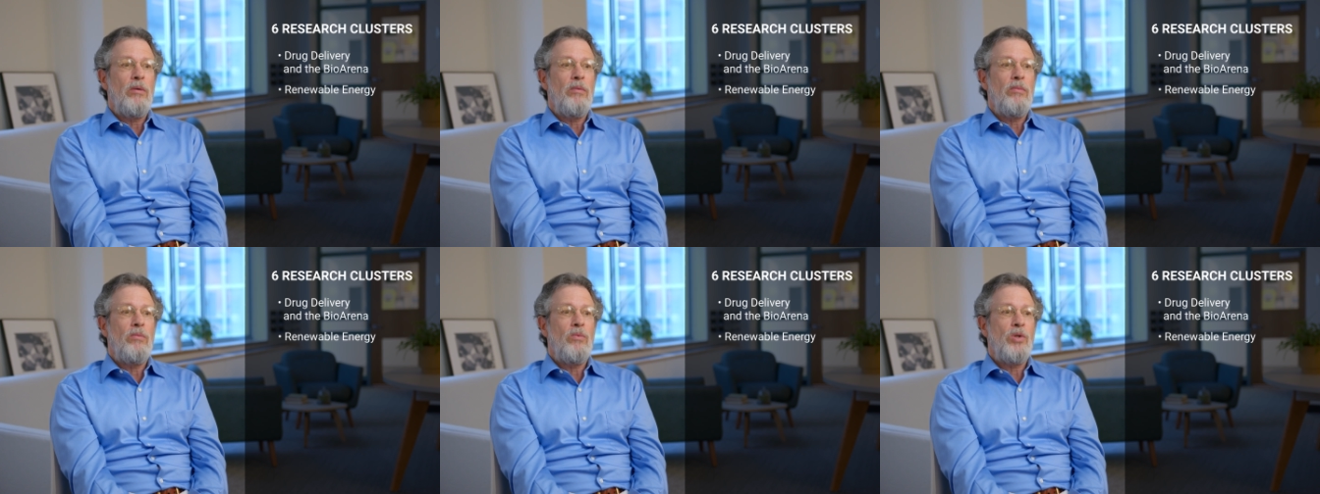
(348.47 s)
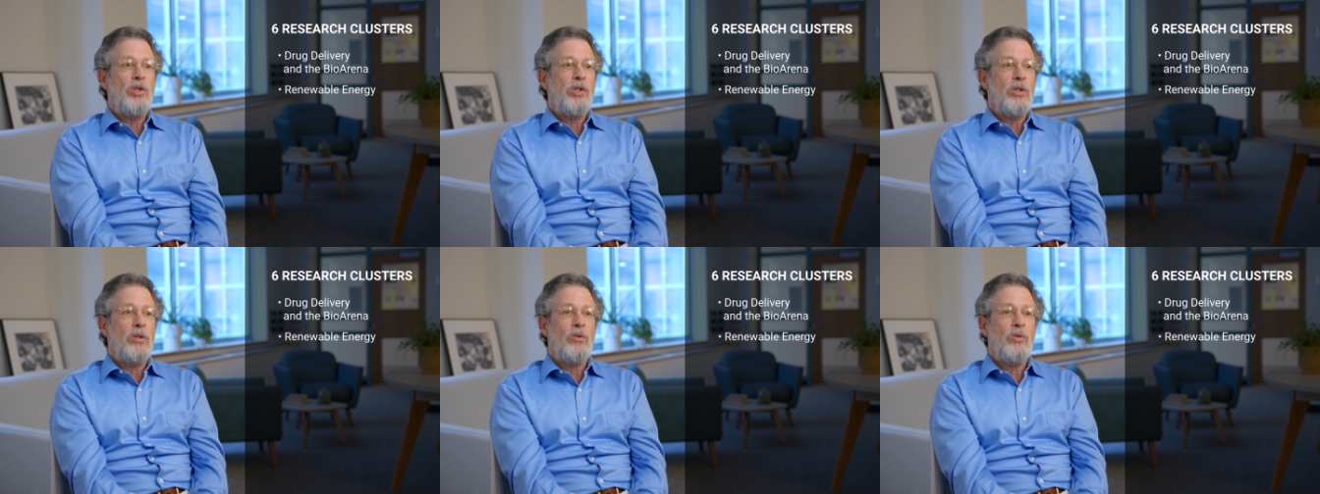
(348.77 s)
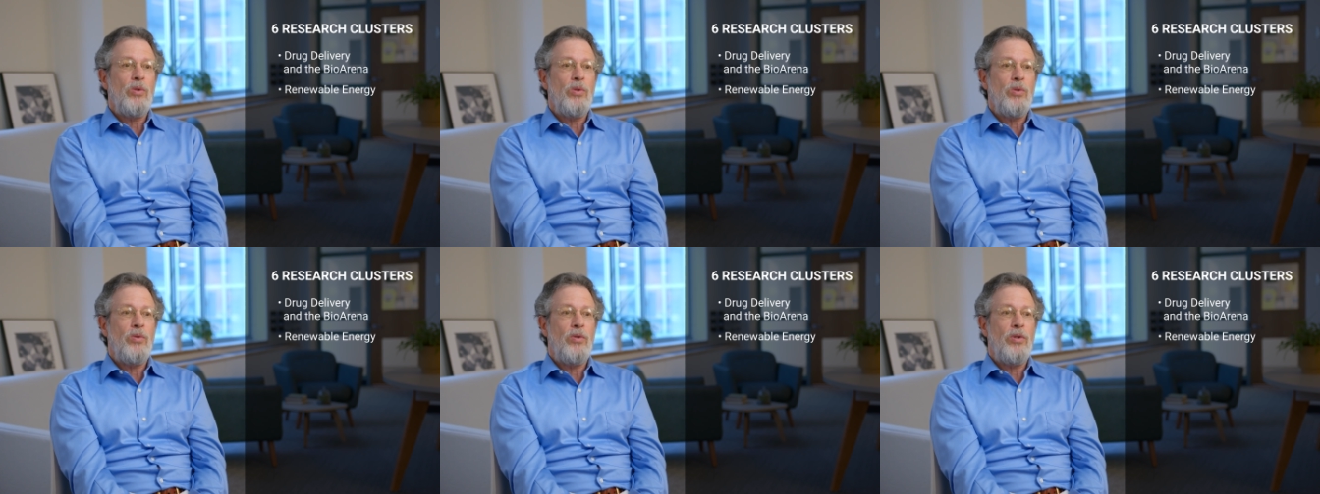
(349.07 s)
which
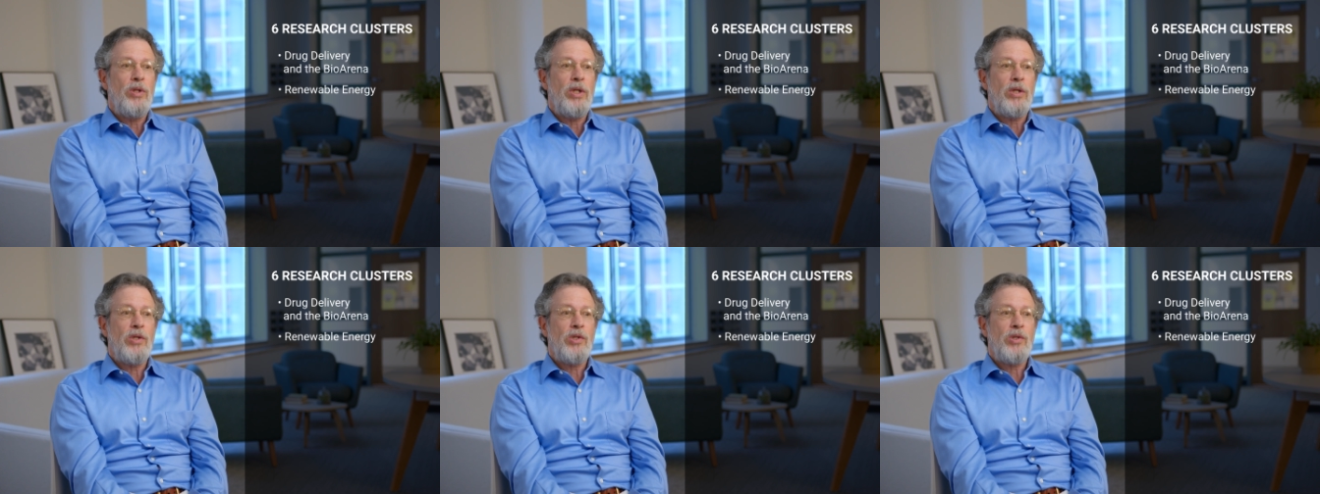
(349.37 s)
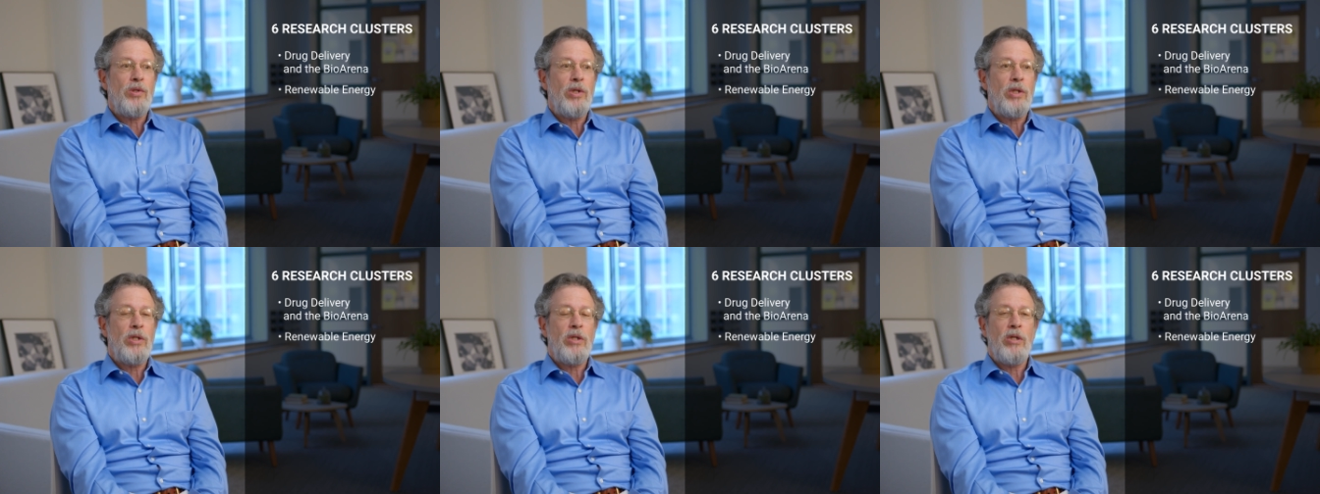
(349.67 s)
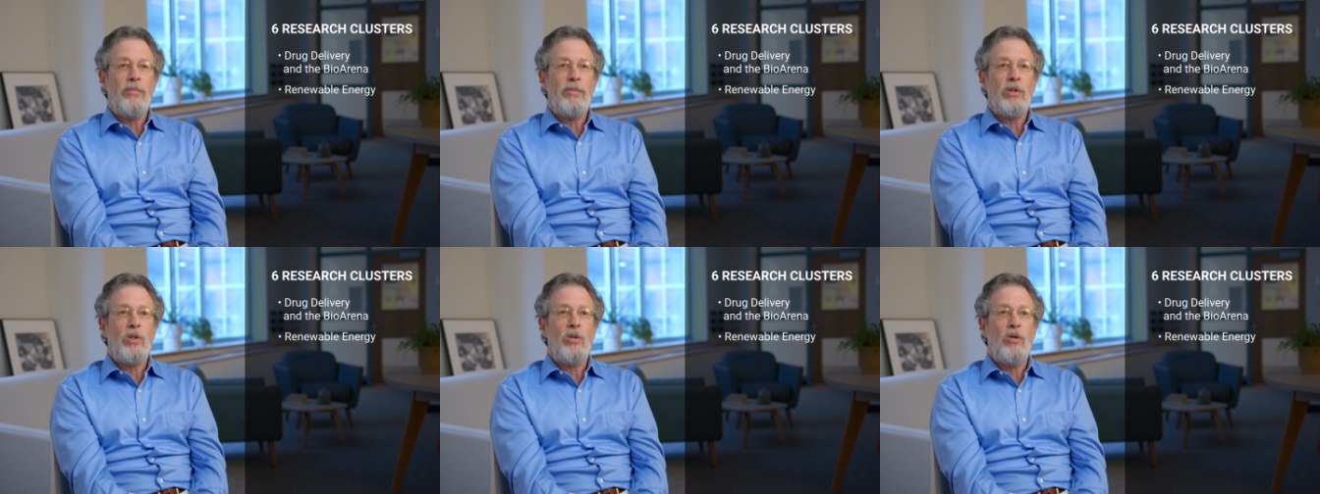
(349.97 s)
include things like
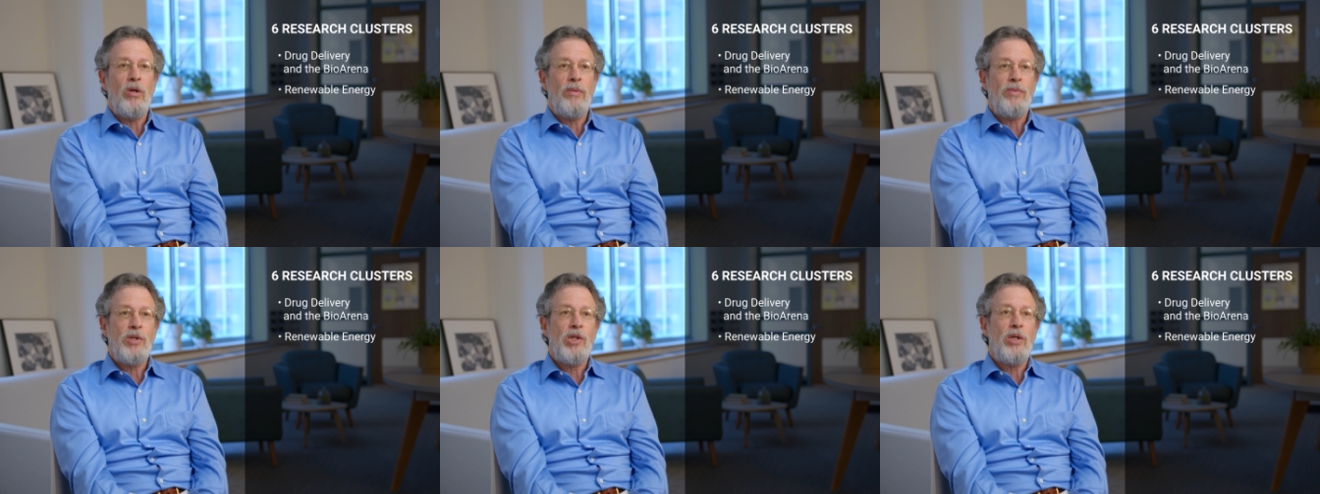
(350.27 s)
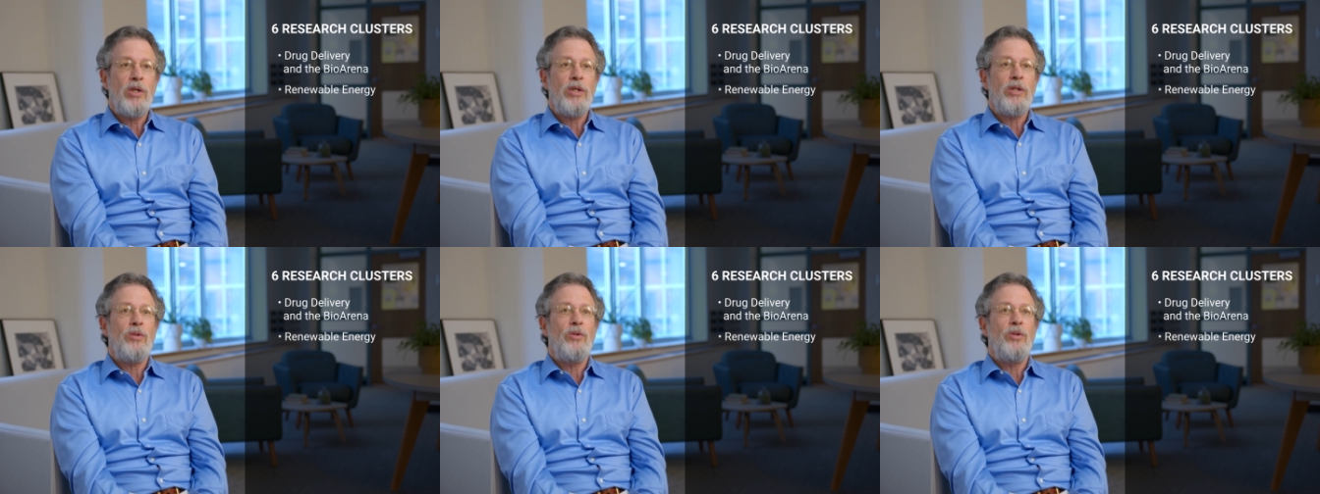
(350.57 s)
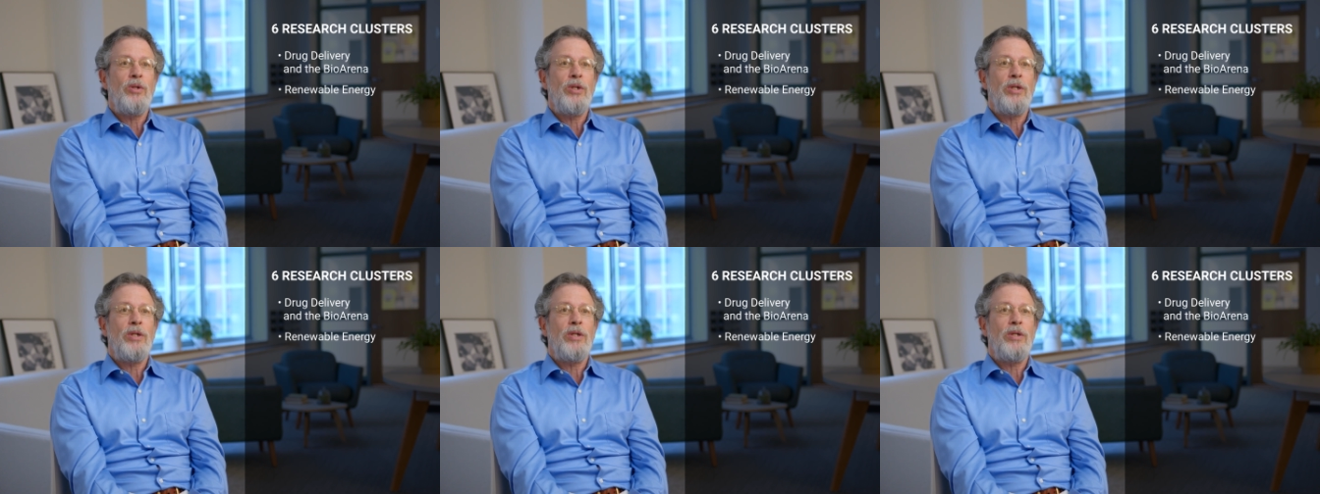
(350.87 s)
chemical
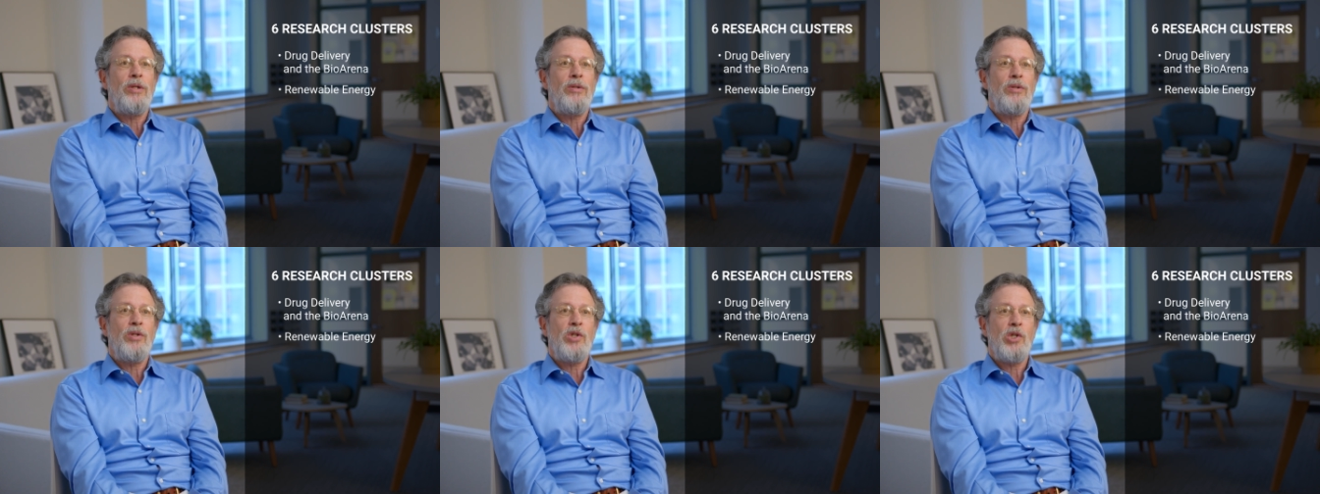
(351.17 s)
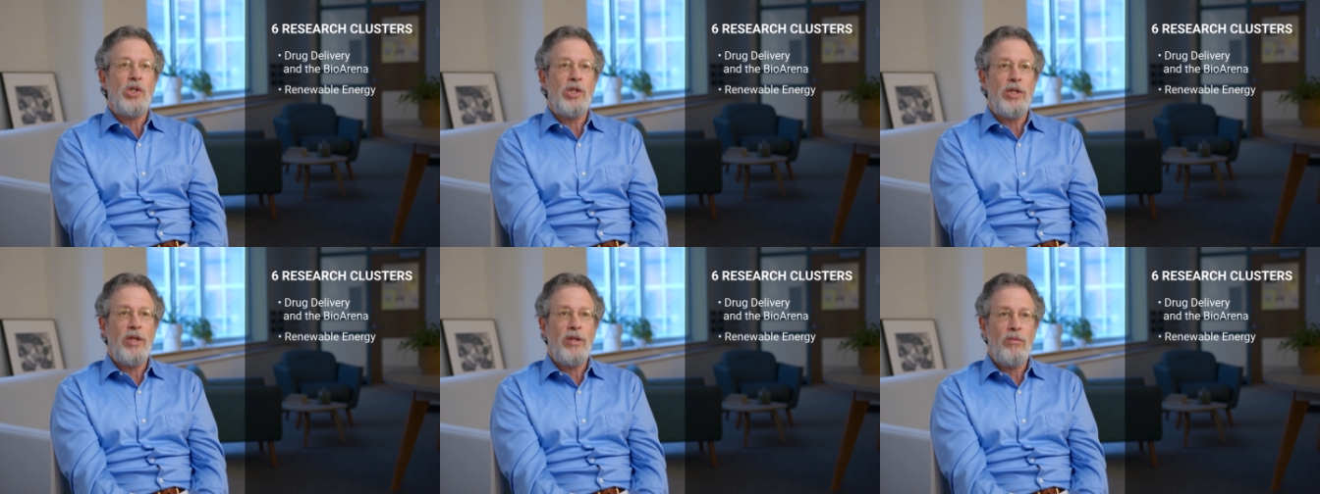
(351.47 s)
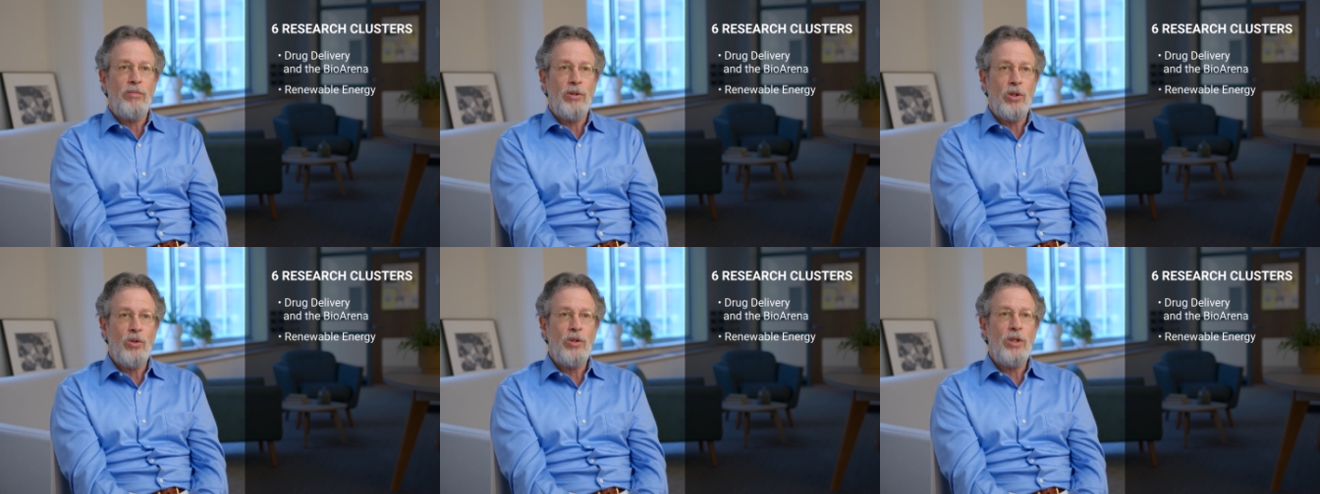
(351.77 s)
upcycling and
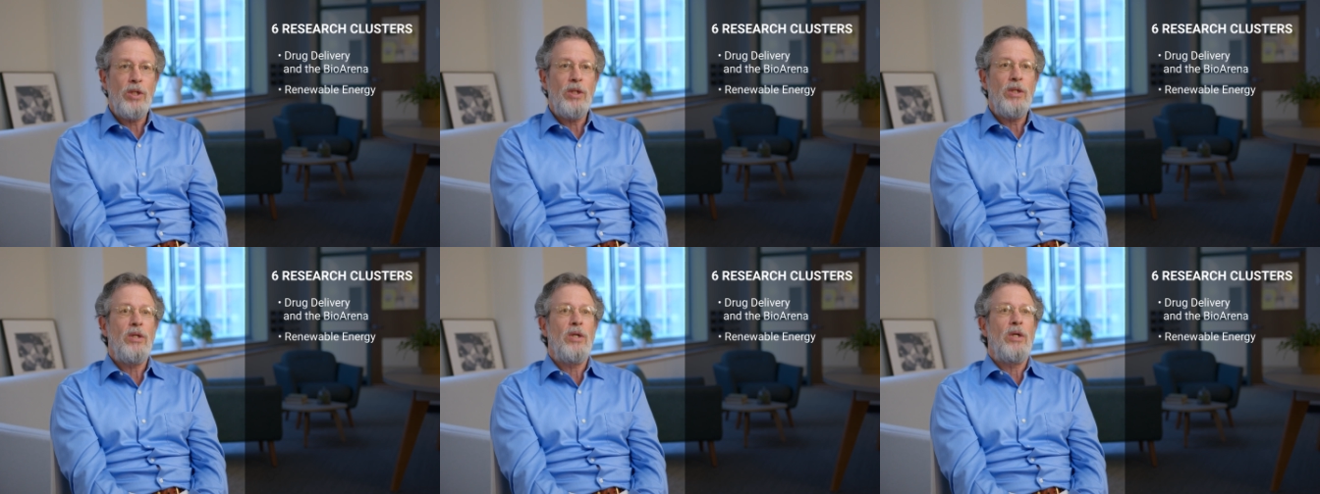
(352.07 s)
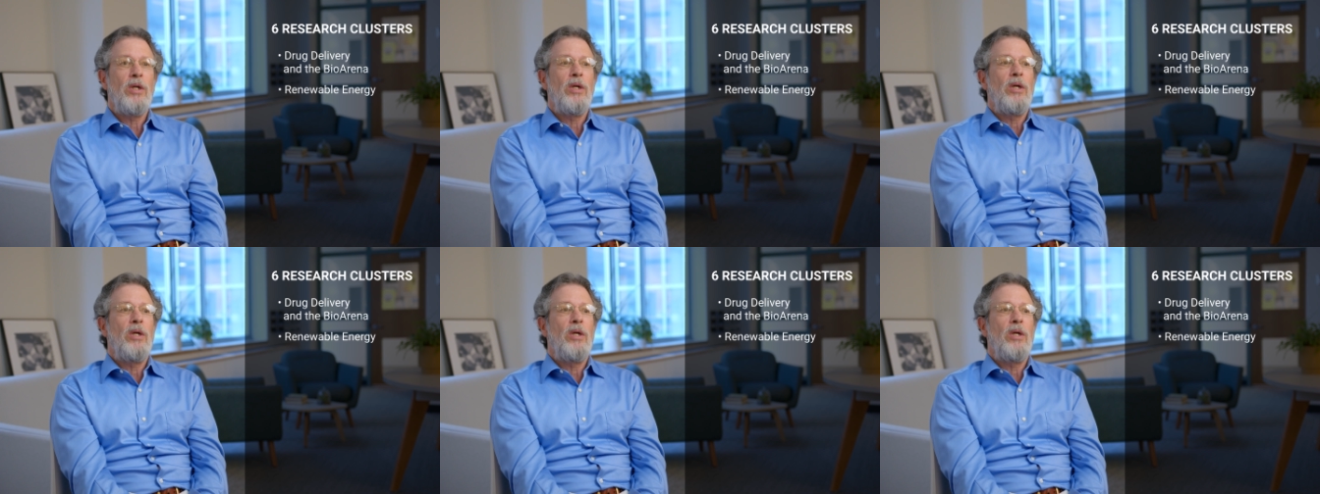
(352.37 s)
sustainability,